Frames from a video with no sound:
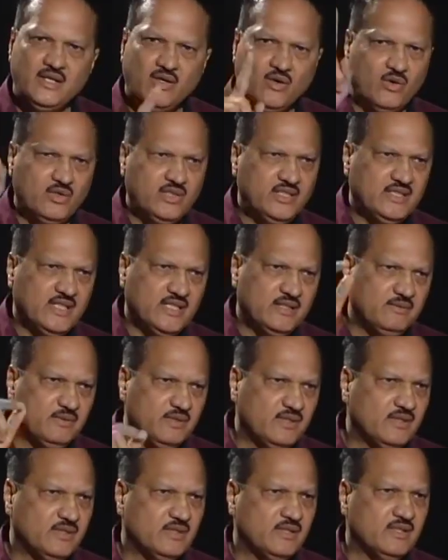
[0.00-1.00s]
Only that
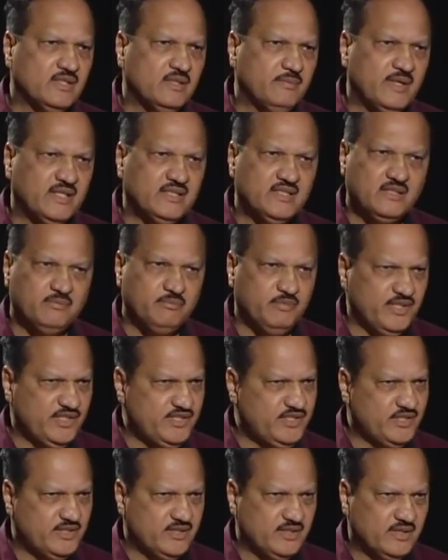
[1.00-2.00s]
Ribandar
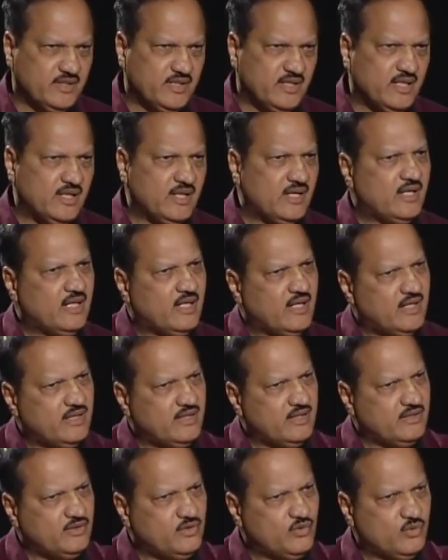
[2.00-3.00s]
Bridge and
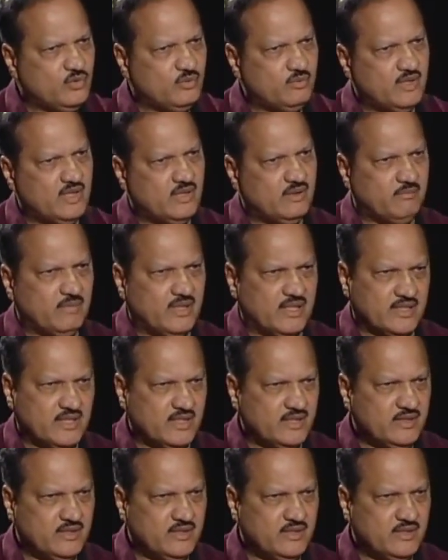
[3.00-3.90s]
a new market.